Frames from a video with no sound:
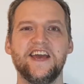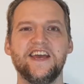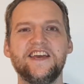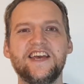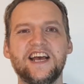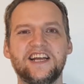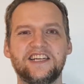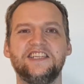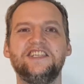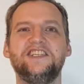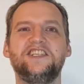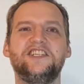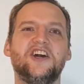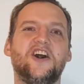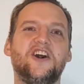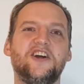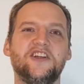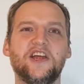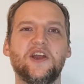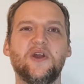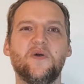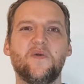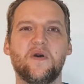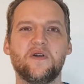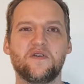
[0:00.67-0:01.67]
Getting started
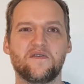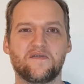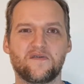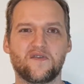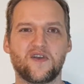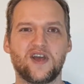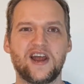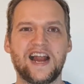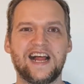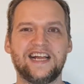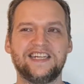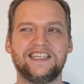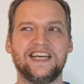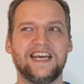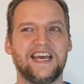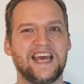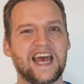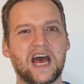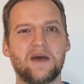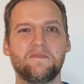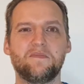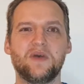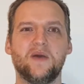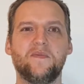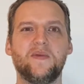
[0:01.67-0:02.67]
in the world of freelancing
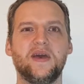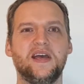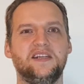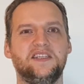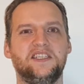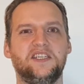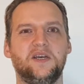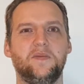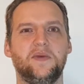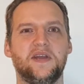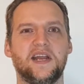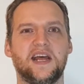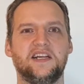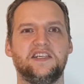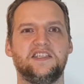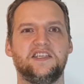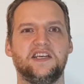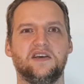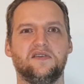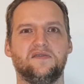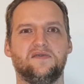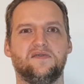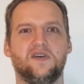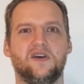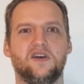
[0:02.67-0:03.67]
can be a bit intimidating
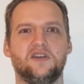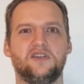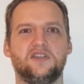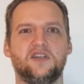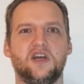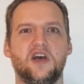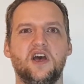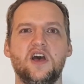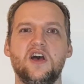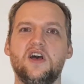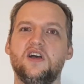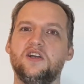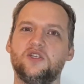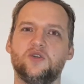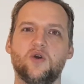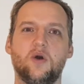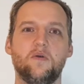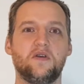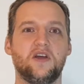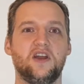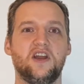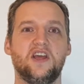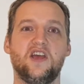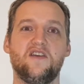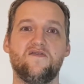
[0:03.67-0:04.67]
at first, so I'm
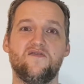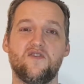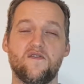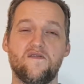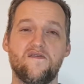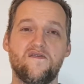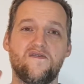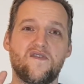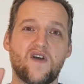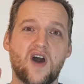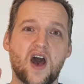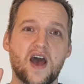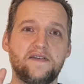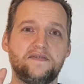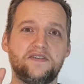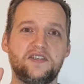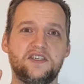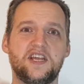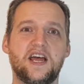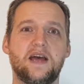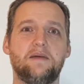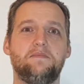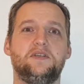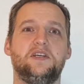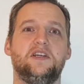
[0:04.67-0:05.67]
going to give you 5
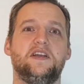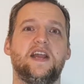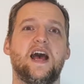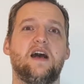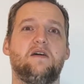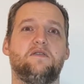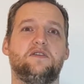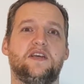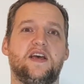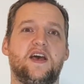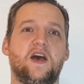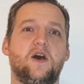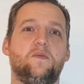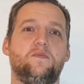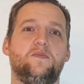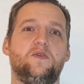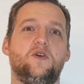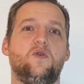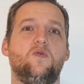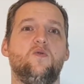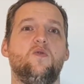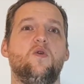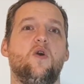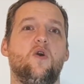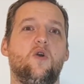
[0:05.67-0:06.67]
steps in how to help
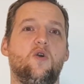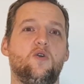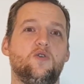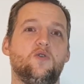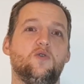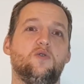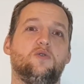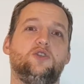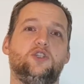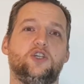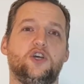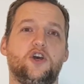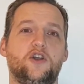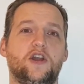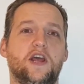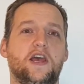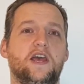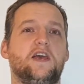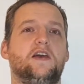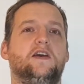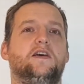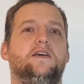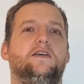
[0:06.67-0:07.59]
you on your journey.